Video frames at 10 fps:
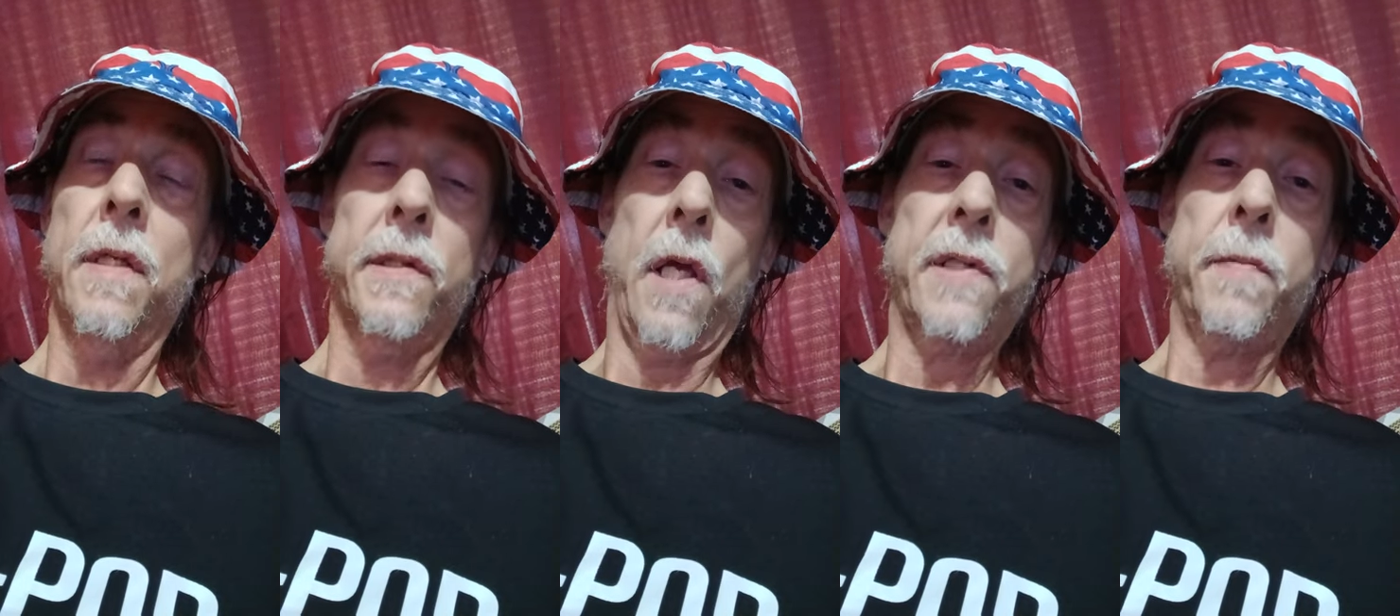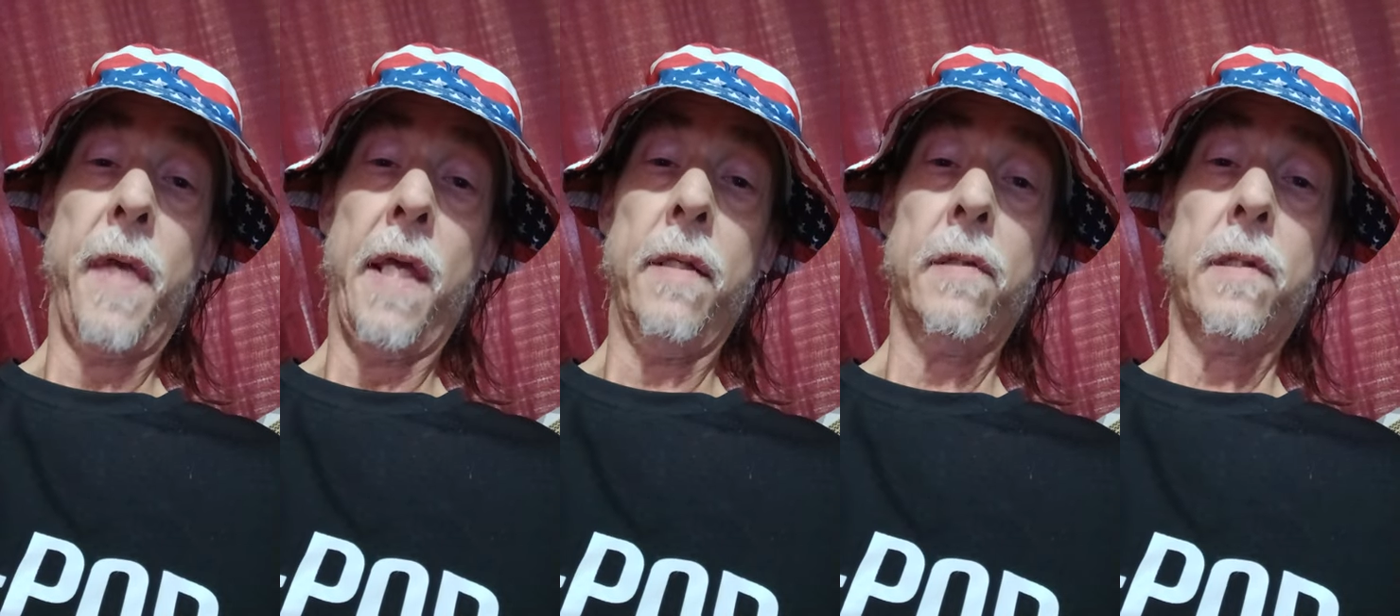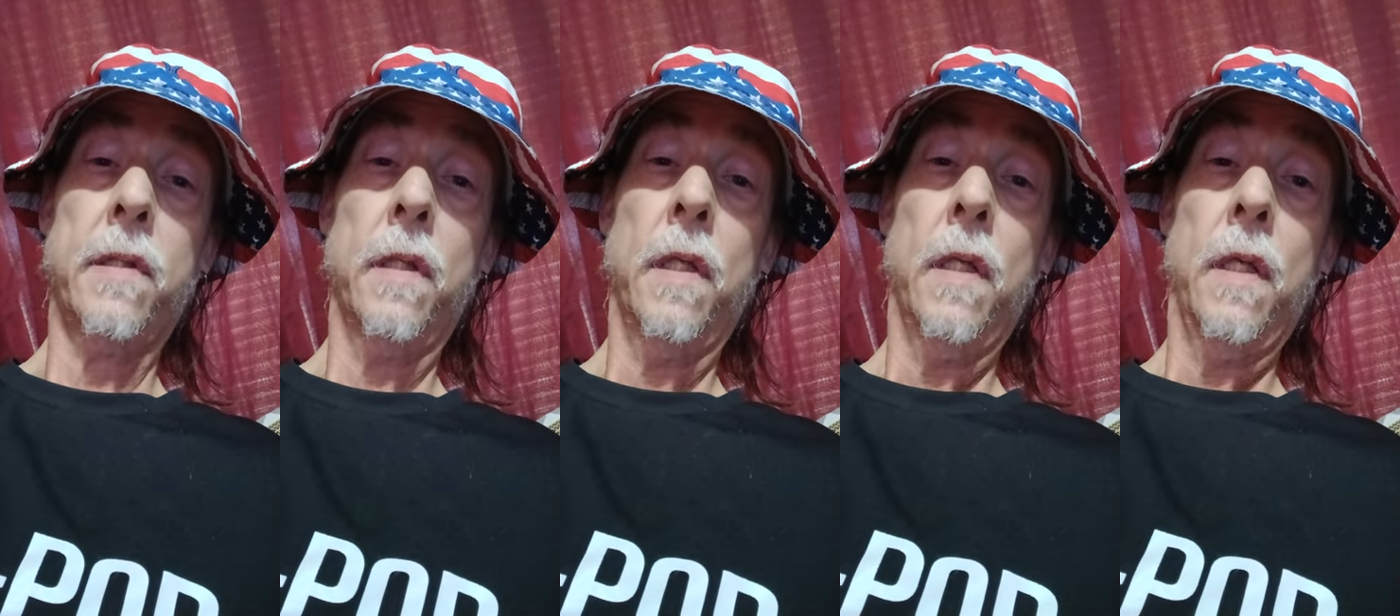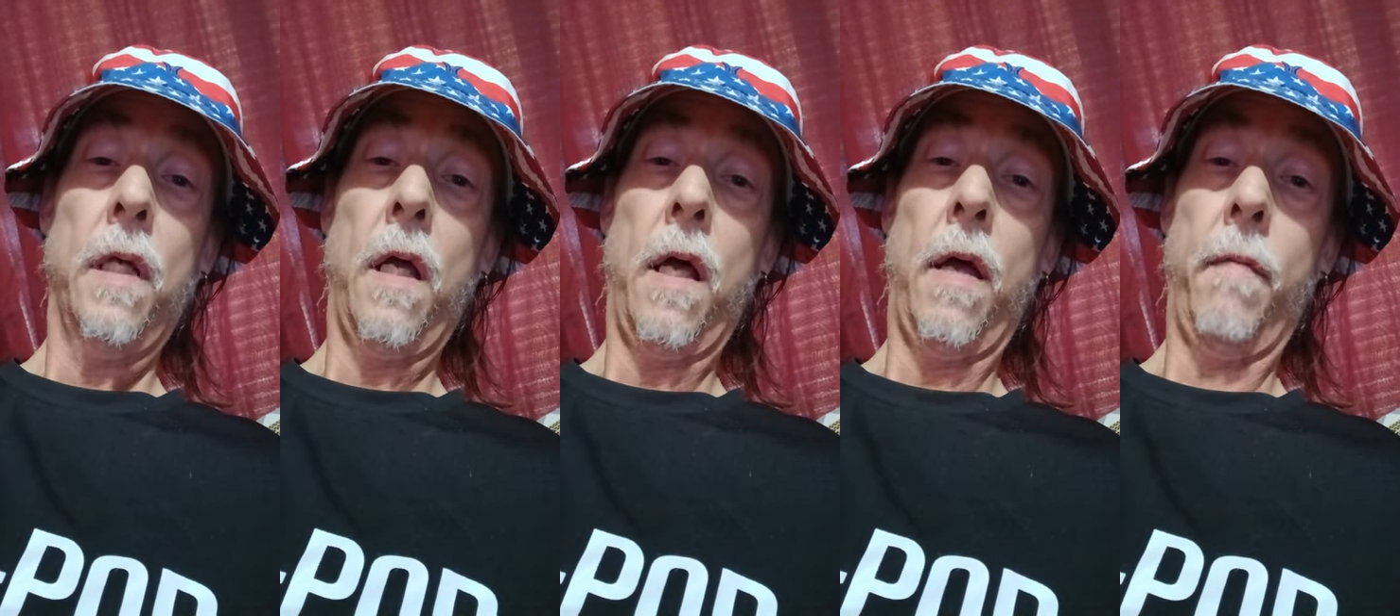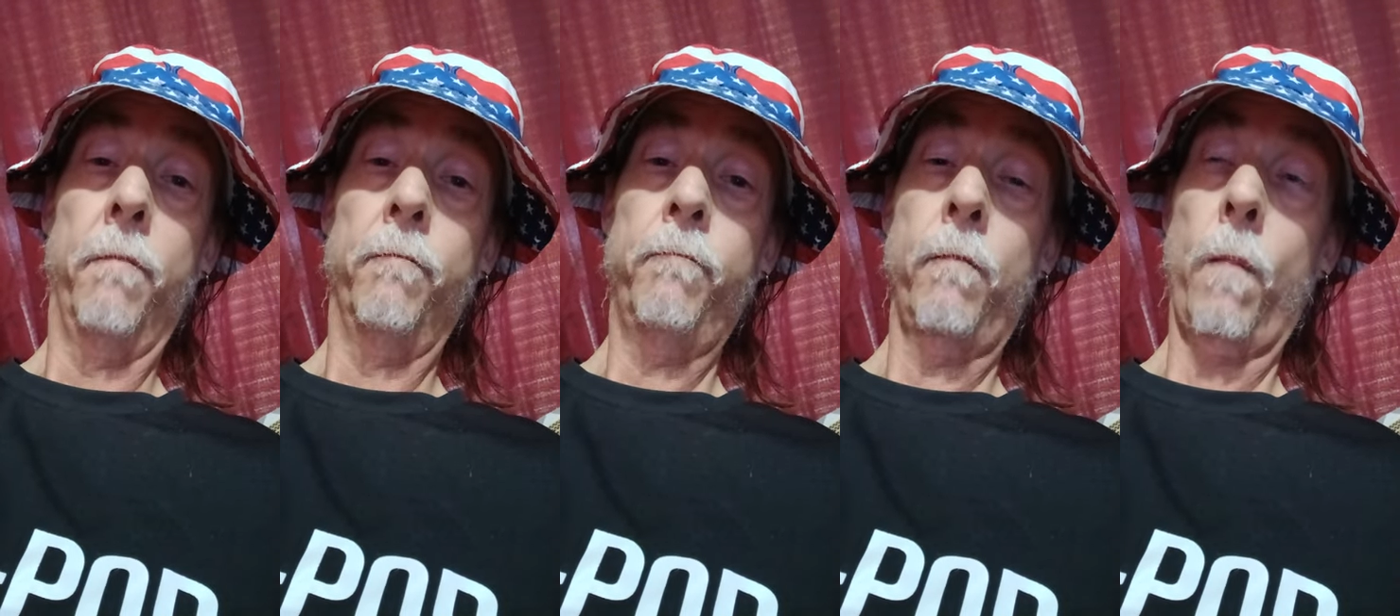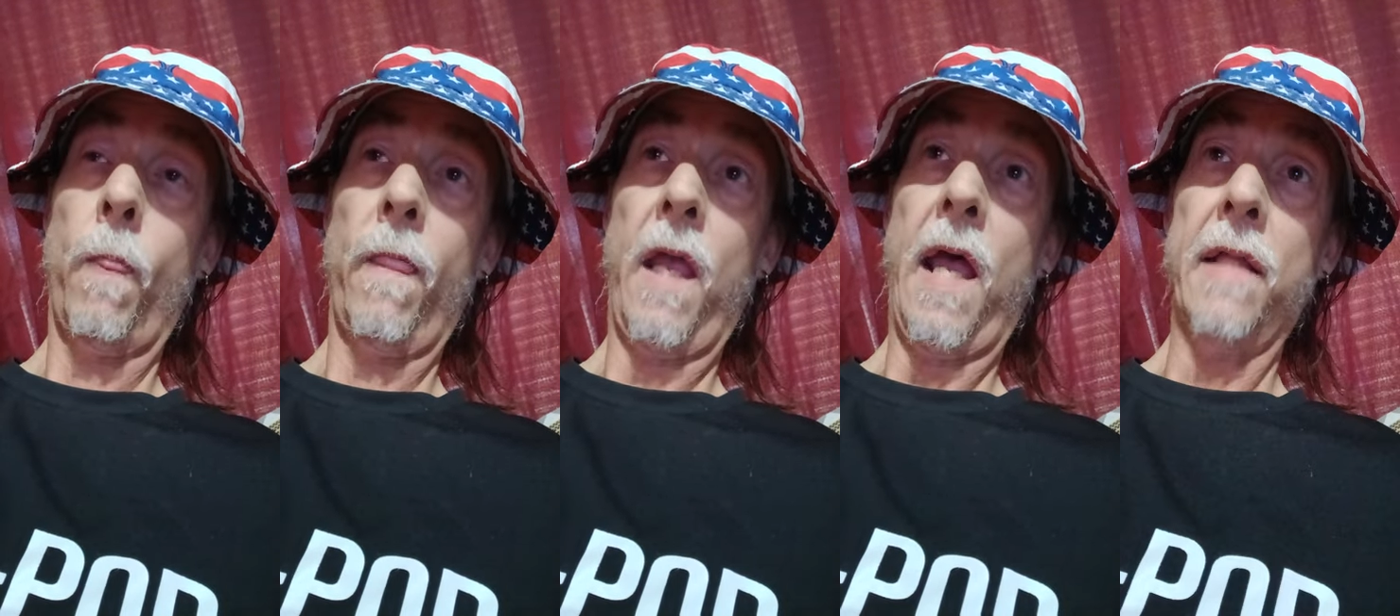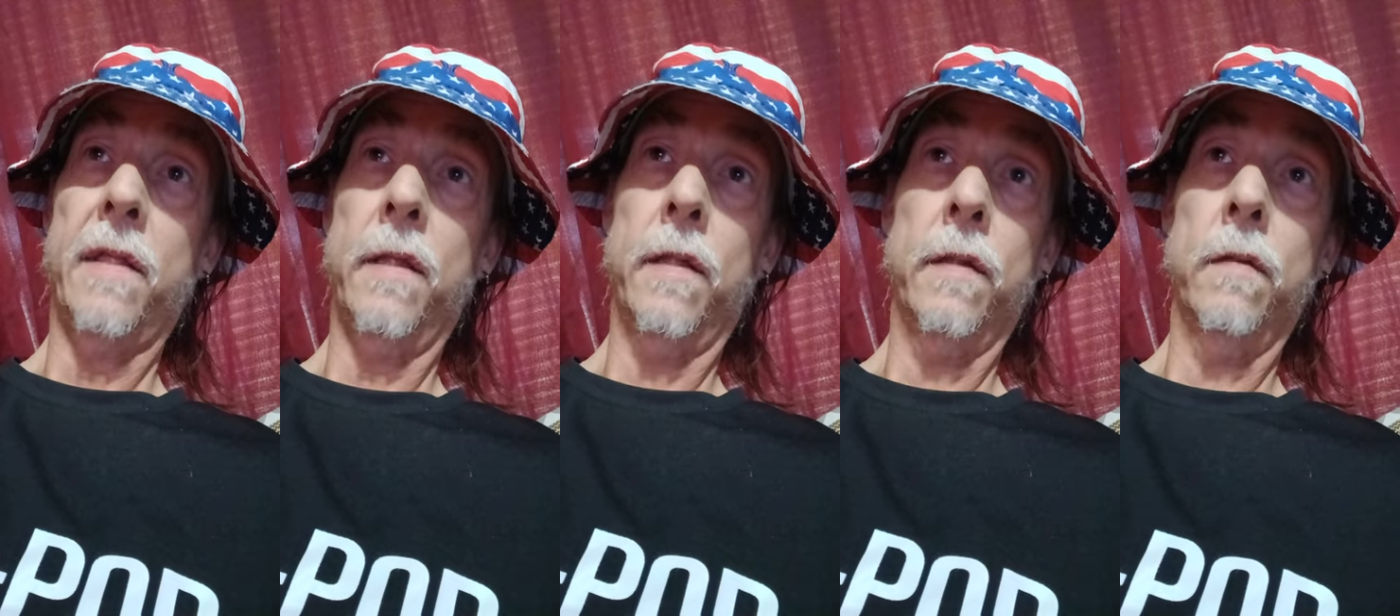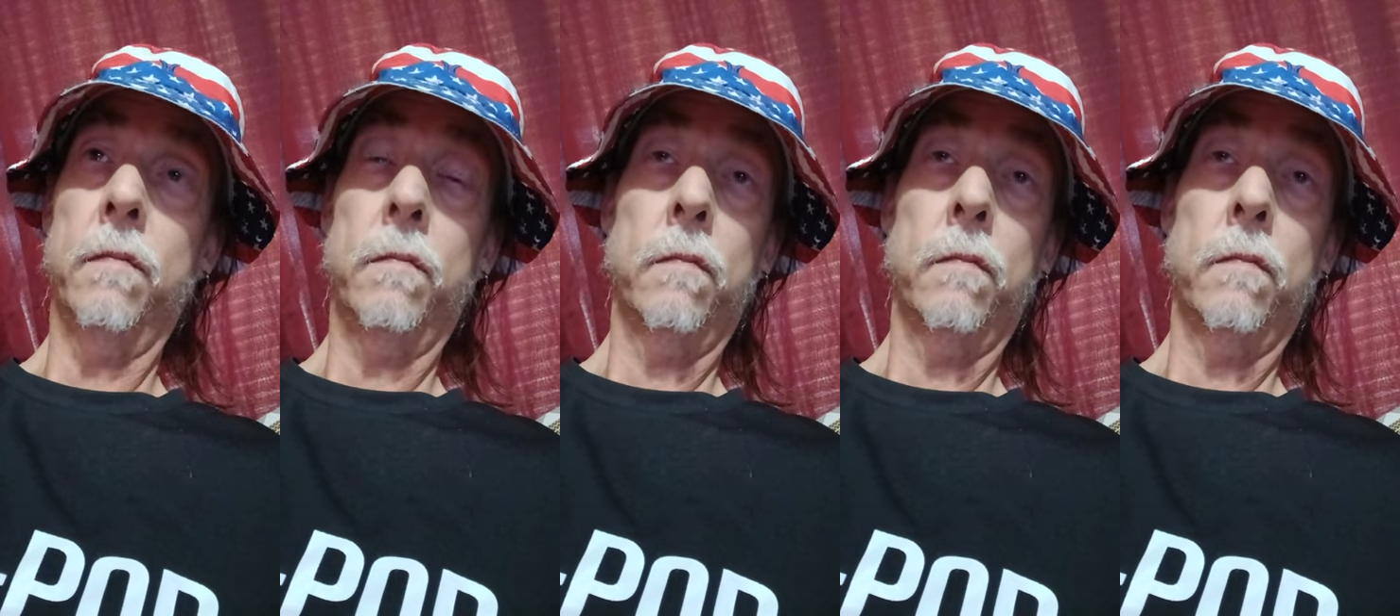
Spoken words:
Sasha Banks, at the